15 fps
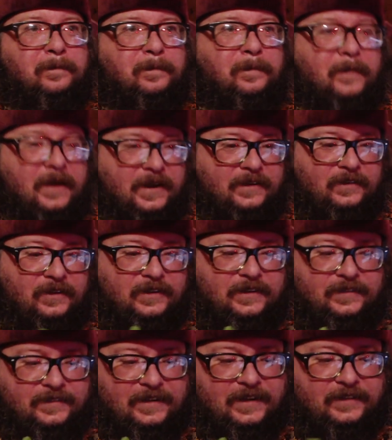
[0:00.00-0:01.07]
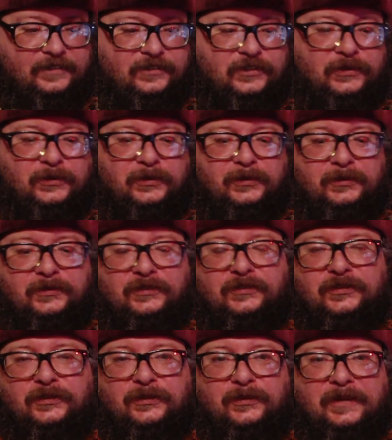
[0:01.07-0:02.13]
And look, it's got two
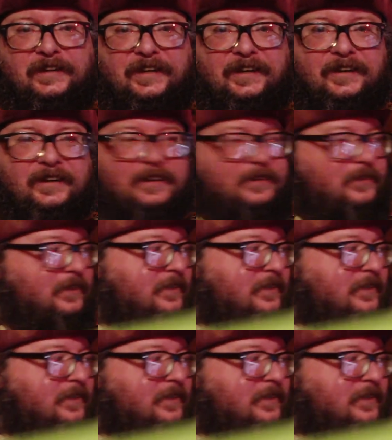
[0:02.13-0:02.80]
two in there? What's